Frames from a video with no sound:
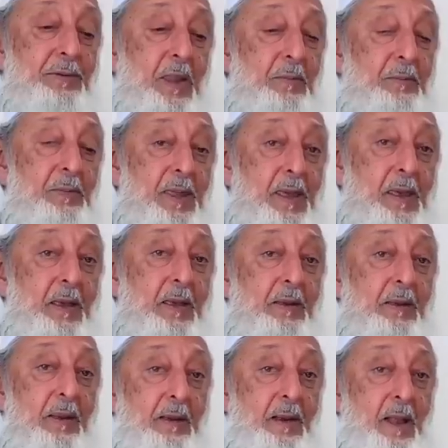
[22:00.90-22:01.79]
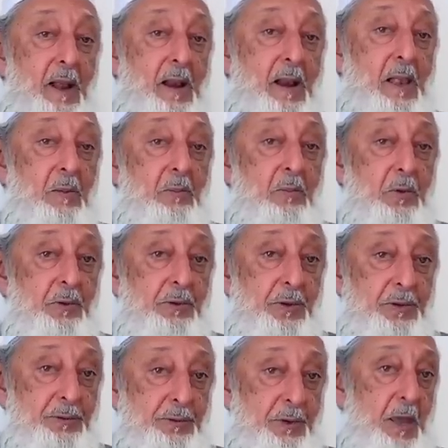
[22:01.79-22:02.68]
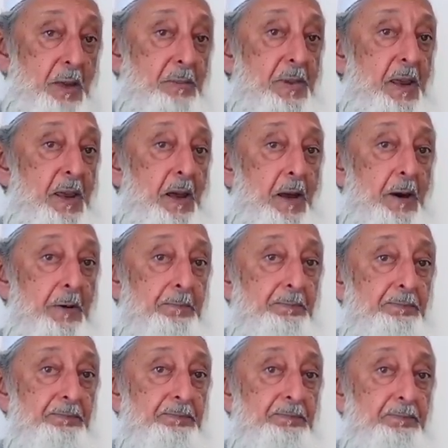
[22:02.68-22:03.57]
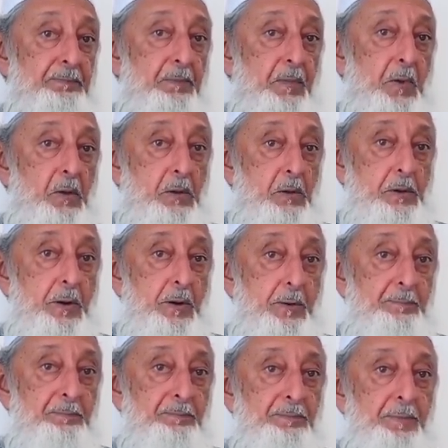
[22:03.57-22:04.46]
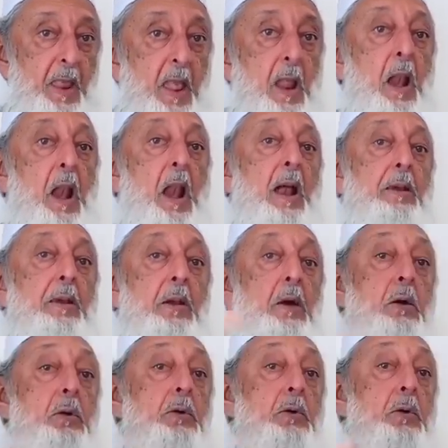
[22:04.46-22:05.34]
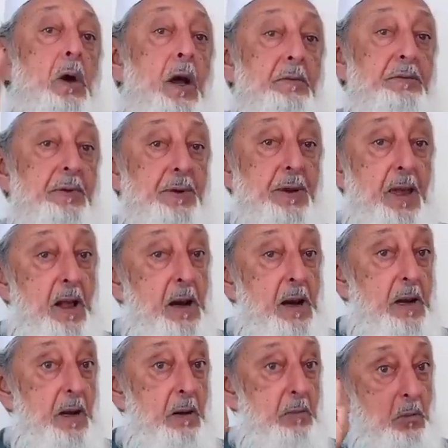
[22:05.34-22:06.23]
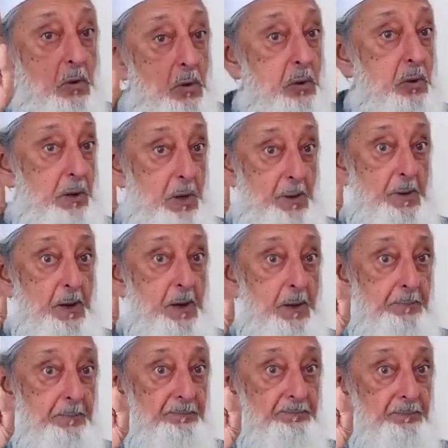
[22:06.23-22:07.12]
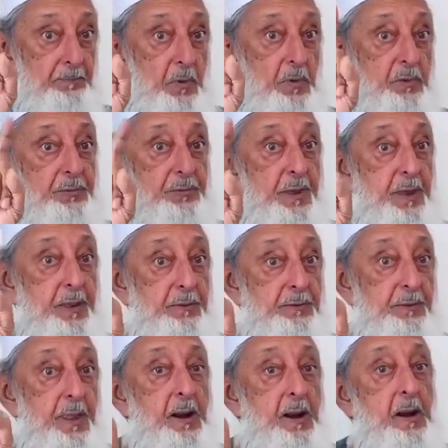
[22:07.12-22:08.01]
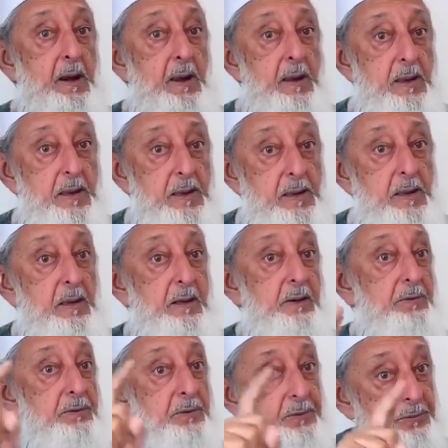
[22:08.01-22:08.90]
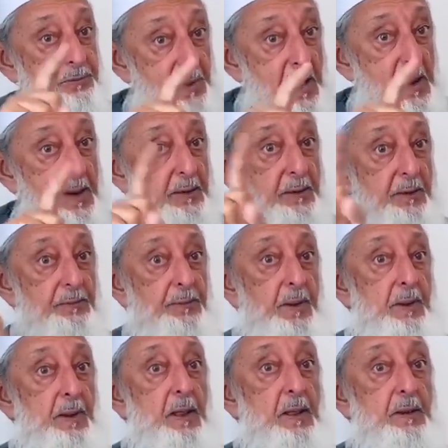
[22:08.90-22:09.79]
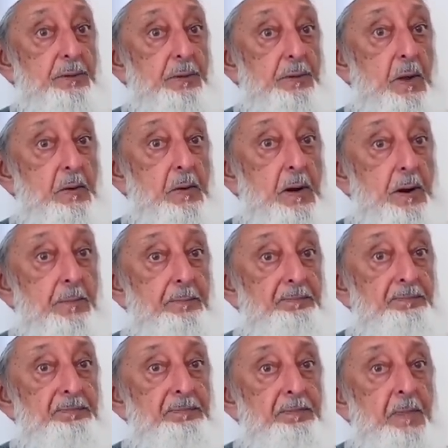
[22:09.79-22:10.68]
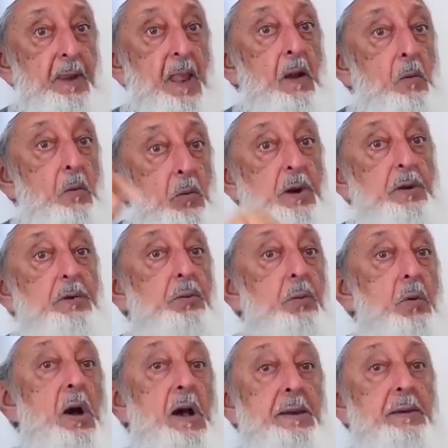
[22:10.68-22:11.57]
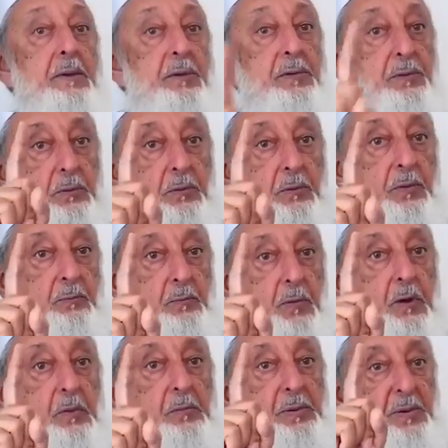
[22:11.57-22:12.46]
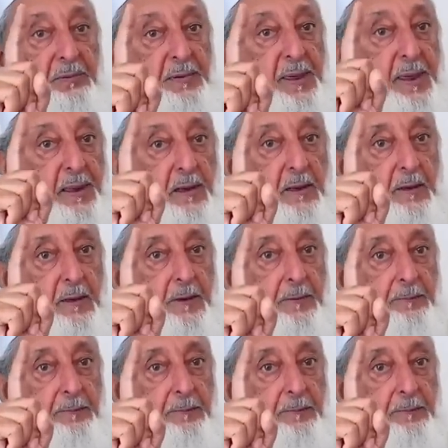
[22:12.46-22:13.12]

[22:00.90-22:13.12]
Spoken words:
and make it an ayah mutashabiha, good. And now you have an ayah muhkama, which says, he is the sign of the last hour. Which one will prevail?